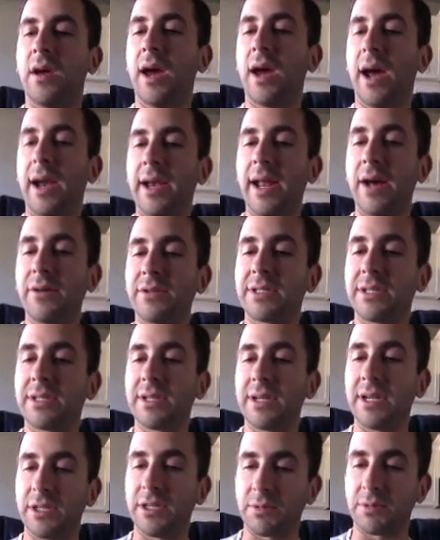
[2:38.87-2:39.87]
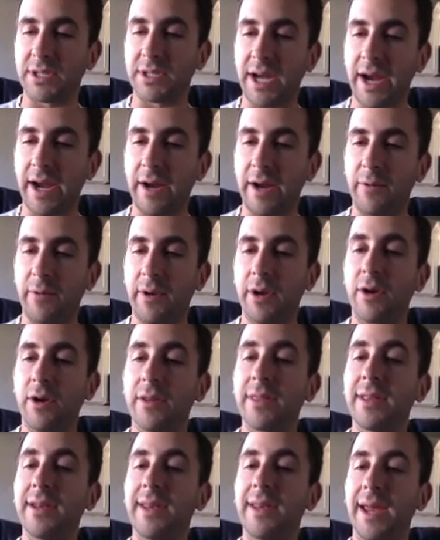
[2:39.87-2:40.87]
announce he's retiring
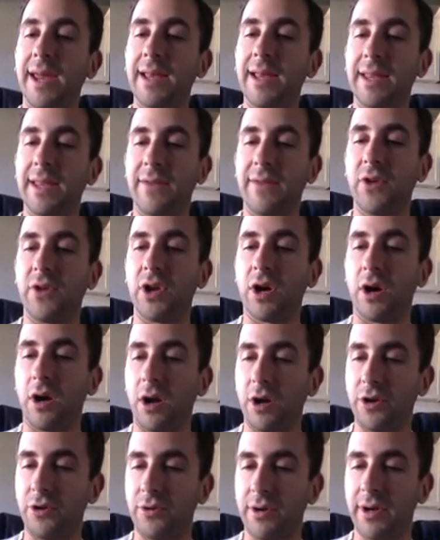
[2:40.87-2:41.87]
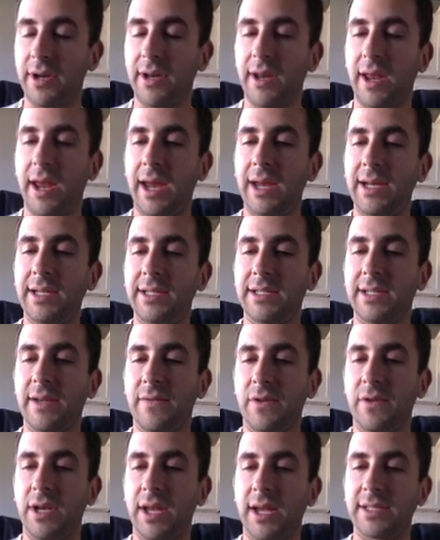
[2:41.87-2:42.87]
on the day, leaving
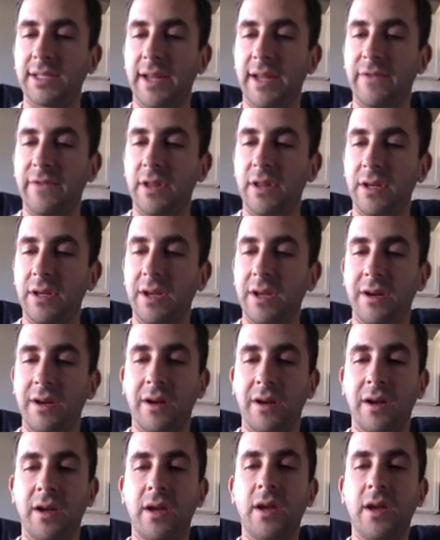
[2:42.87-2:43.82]
187 days left in the year,